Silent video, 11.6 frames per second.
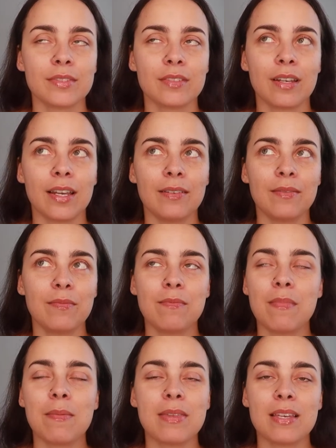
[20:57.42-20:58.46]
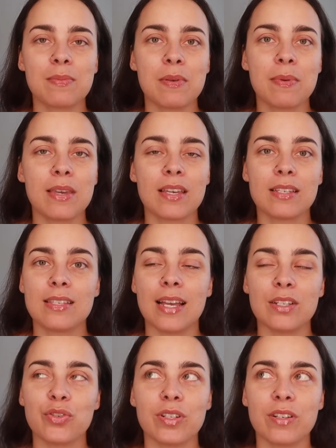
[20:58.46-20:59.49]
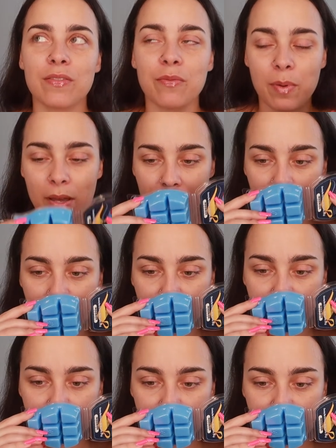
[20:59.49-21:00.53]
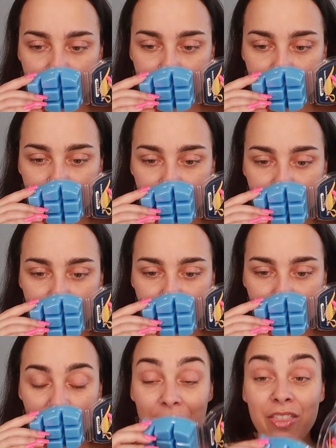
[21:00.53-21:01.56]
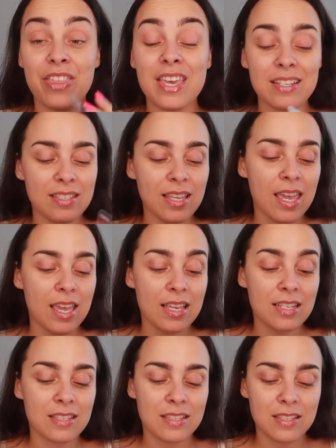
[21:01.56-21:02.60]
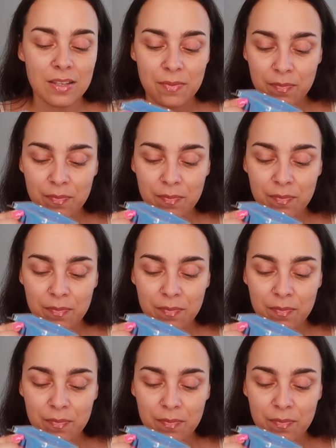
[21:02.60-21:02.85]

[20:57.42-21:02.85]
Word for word: Okay, maybe that's me being exaggerative, but this is